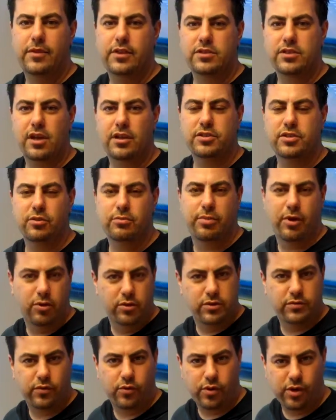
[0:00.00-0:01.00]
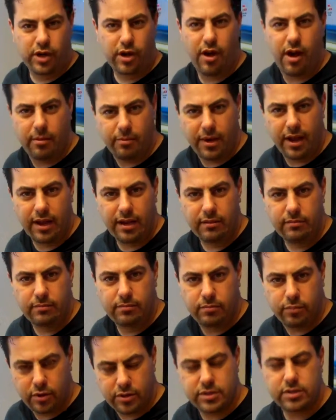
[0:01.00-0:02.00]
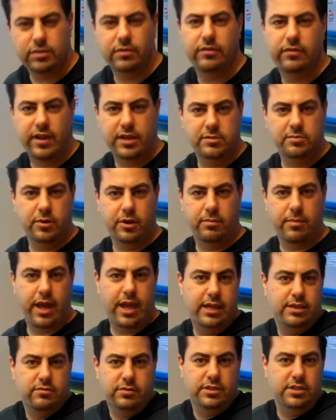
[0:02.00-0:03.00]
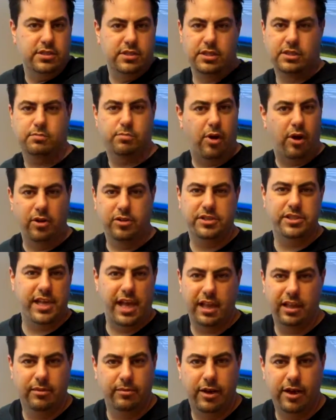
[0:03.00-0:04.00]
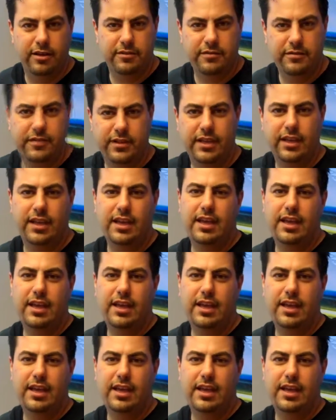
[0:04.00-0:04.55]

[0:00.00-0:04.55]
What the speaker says: There's also a post for it on my personal Facebook page, which is just Paul Salamoff.